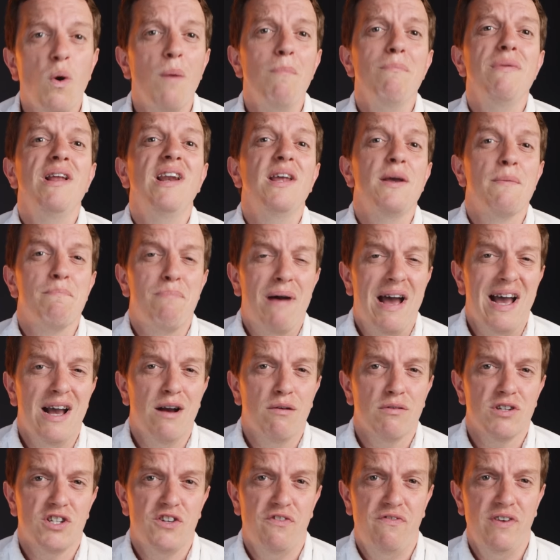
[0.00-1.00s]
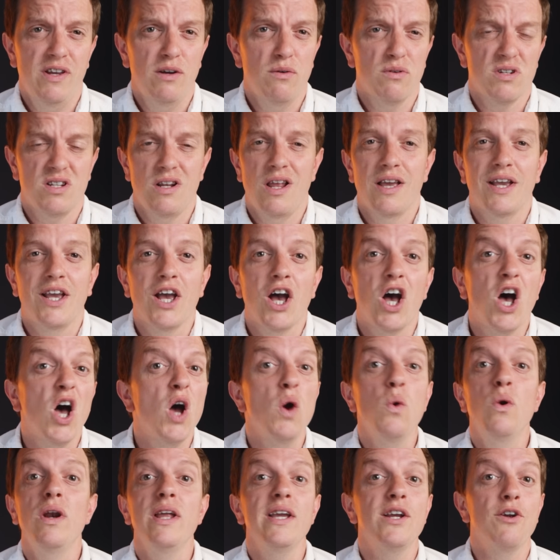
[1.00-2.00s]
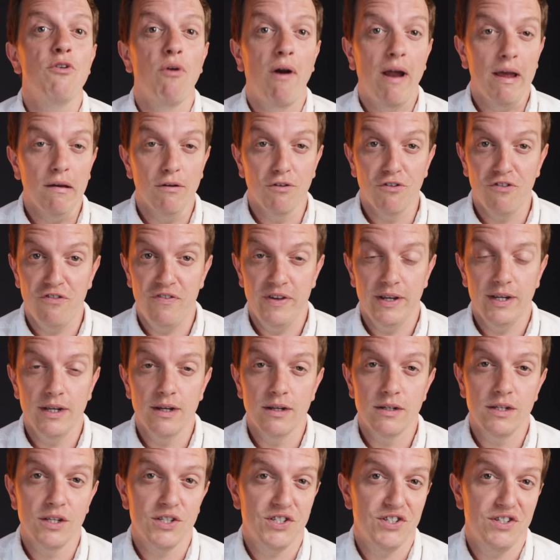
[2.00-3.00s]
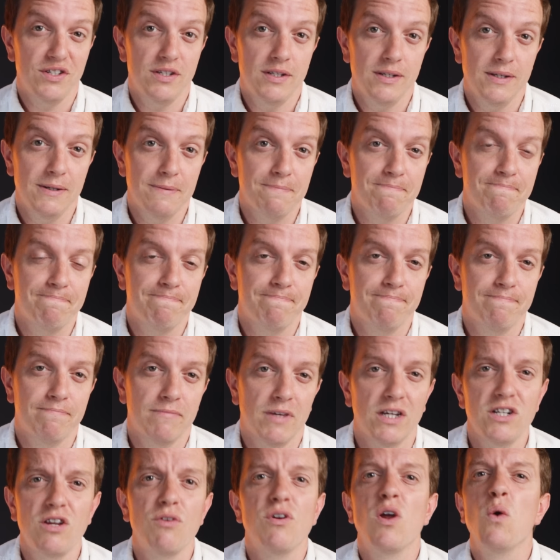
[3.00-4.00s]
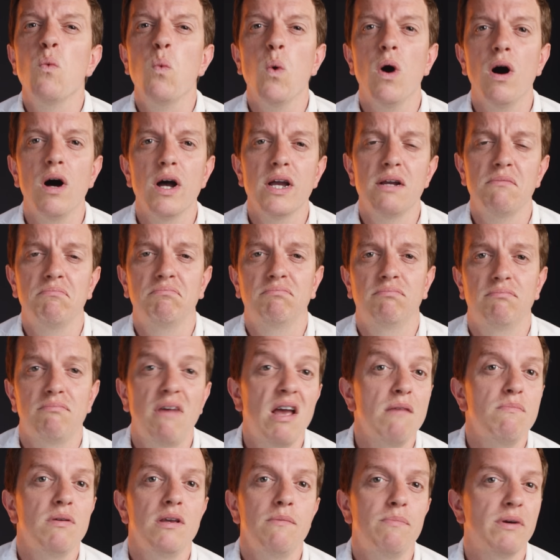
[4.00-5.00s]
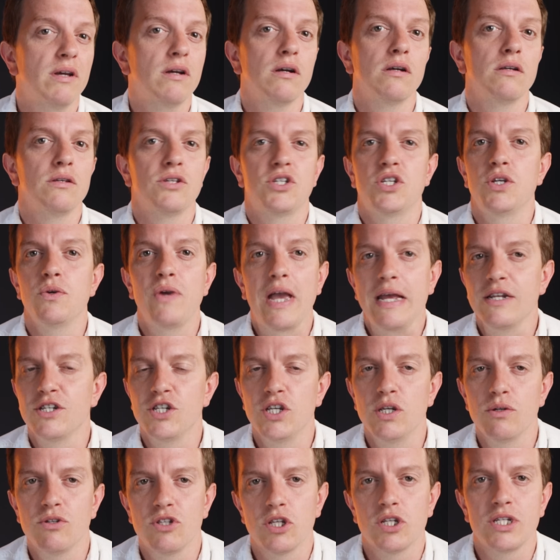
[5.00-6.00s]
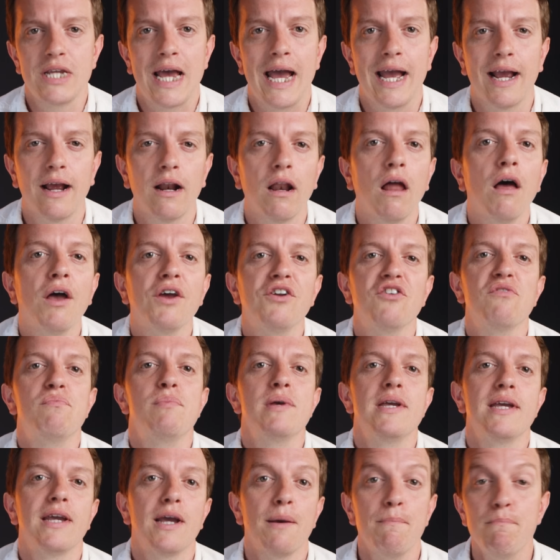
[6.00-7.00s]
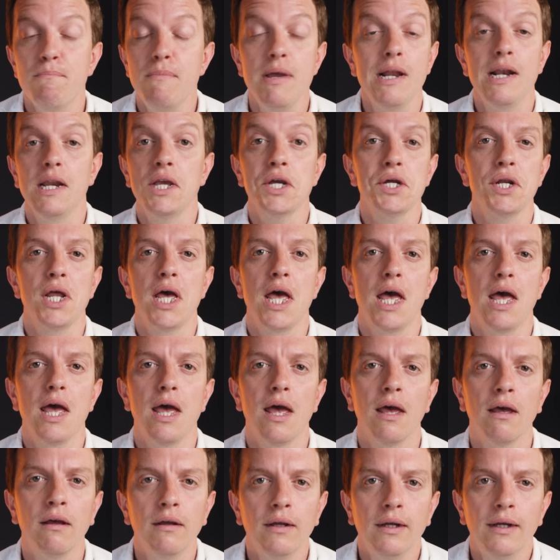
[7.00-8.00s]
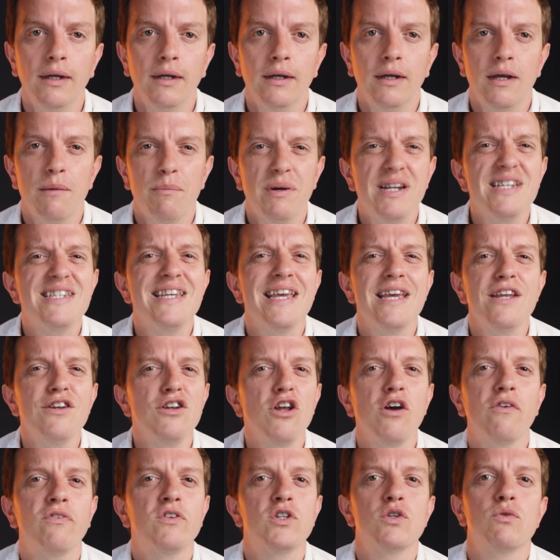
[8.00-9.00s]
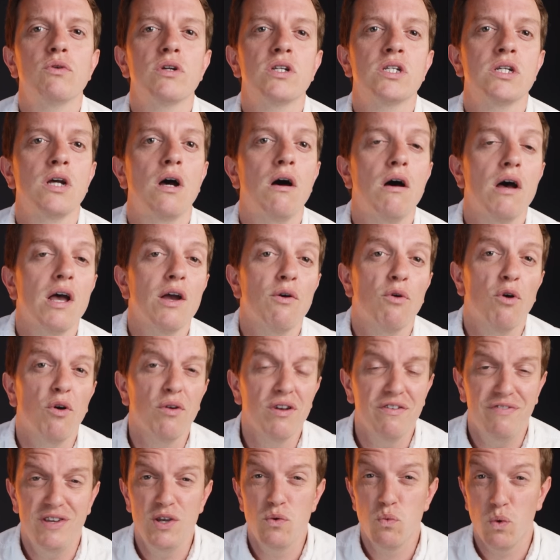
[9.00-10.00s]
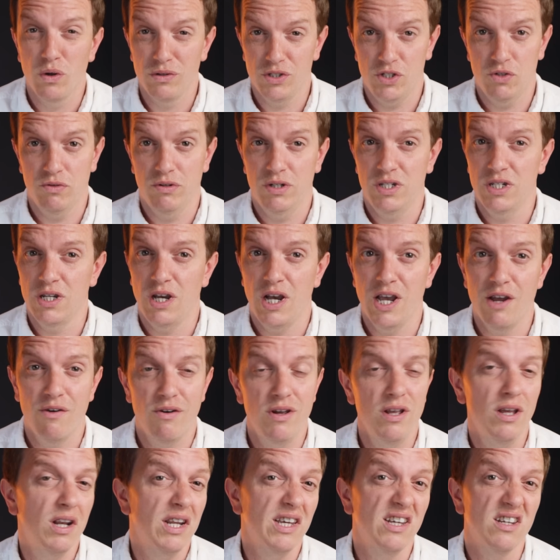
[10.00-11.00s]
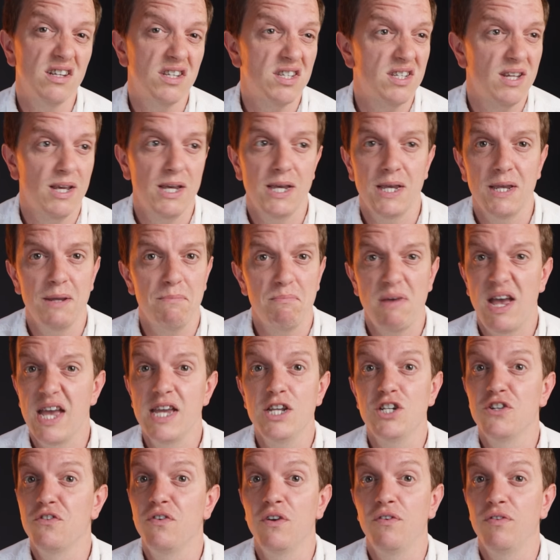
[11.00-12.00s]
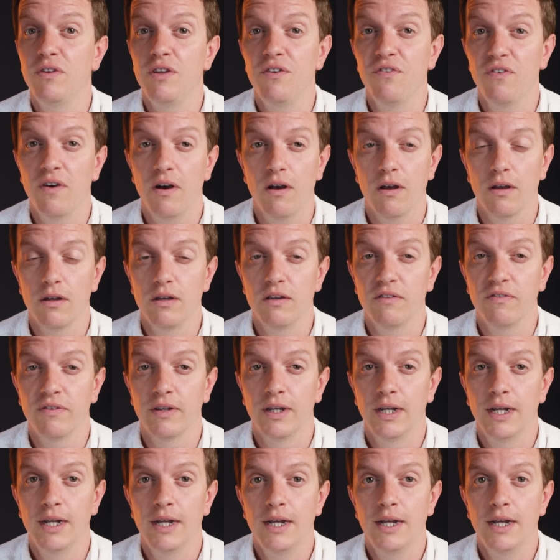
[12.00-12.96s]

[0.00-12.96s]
£1 million feels like a holy grail figure, doesn't it? I don't know why. Maybe because you get to use the tagline of being a millionaire. But is it enough to retire on if you want to retire early at, say, age 55?